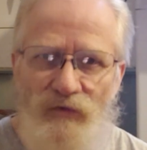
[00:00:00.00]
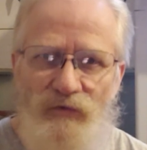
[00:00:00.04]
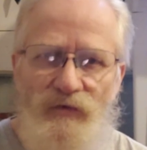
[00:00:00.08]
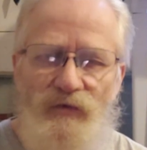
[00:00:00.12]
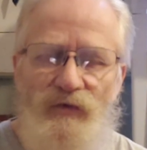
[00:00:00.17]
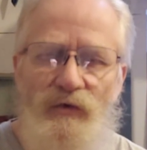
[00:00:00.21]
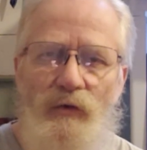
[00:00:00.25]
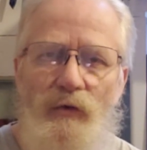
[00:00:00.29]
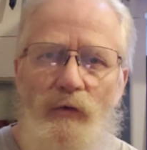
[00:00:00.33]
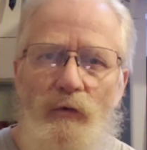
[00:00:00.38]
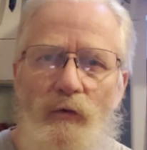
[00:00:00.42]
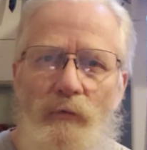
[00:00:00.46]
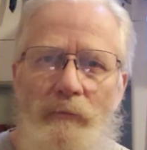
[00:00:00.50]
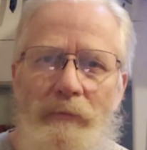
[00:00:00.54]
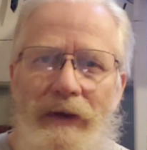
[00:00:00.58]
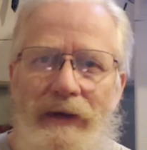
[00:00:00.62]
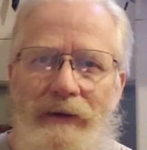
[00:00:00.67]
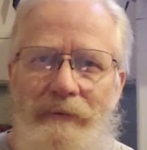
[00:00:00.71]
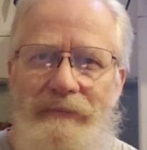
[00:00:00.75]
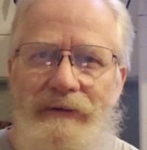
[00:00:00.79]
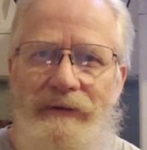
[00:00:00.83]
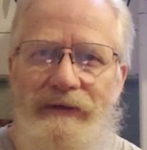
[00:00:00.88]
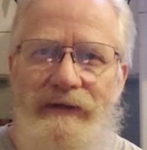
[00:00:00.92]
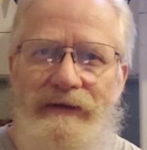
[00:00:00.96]
to
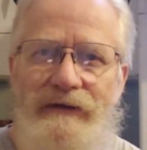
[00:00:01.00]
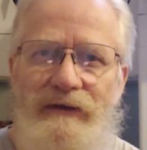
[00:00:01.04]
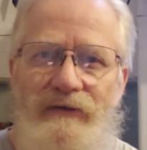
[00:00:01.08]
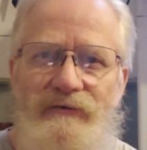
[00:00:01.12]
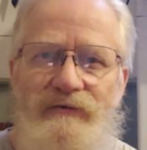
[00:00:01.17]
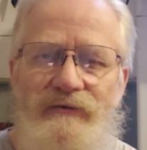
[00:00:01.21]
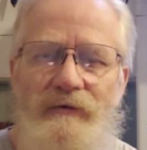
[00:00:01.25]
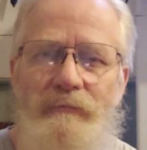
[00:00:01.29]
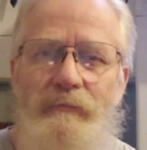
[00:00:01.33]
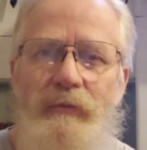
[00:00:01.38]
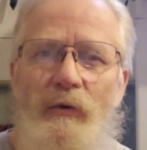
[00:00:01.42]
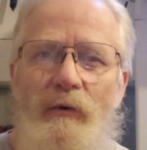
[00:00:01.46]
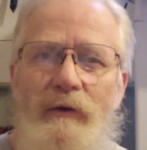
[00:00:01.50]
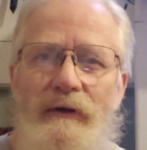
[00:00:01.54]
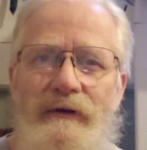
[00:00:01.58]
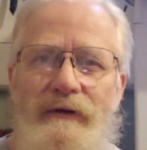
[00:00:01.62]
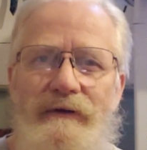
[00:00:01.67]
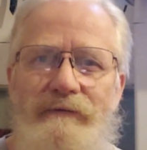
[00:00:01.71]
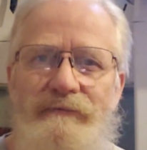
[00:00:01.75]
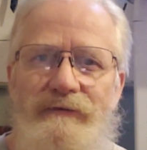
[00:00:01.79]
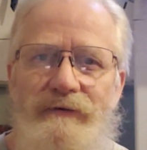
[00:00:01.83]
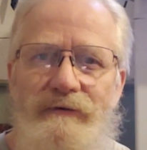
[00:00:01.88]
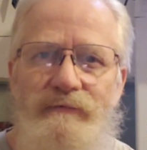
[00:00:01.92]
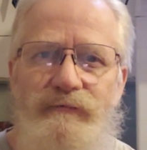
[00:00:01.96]
maybe a support
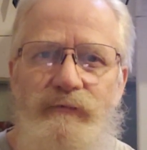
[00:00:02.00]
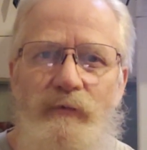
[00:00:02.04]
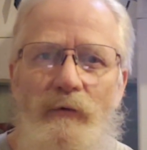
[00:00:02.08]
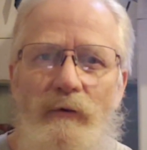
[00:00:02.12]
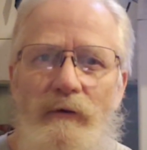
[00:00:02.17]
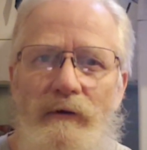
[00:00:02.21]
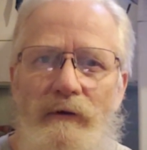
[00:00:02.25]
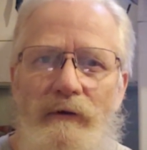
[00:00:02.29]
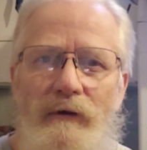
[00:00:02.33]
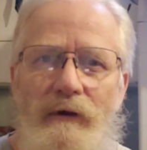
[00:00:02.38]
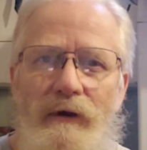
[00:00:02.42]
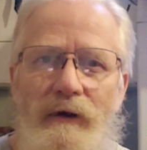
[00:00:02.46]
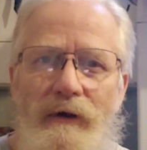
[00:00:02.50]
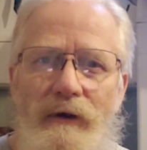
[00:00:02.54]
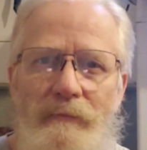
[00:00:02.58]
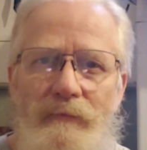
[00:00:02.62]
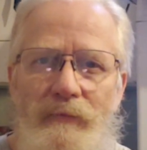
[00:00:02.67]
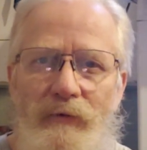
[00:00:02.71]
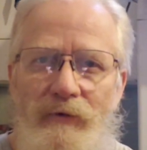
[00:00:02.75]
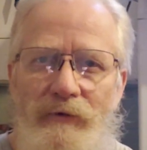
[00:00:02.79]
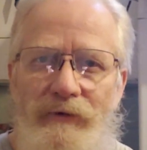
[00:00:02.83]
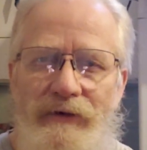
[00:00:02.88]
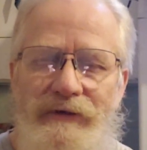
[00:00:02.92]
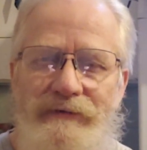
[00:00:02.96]
of their
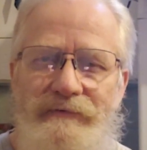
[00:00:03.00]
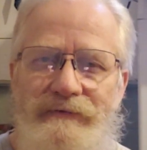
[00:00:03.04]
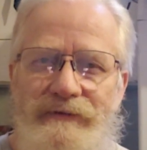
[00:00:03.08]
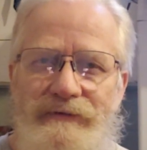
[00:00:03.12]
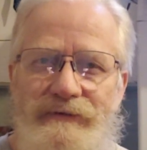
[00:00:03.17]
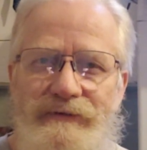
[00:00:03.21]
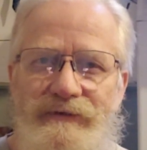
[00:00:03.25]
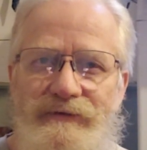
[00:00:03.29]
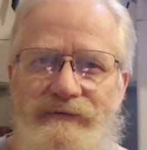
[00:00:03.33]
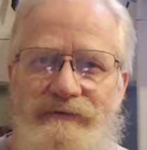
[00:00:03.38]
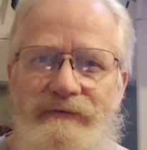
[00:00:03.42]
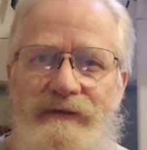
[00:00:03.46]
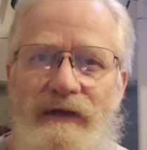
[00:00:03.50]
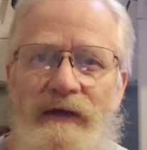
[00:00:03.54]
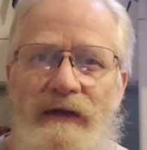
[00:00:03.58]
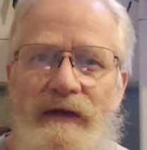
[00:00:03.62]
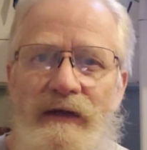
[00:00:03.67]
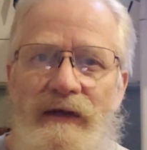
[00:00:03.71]
forearm, or even just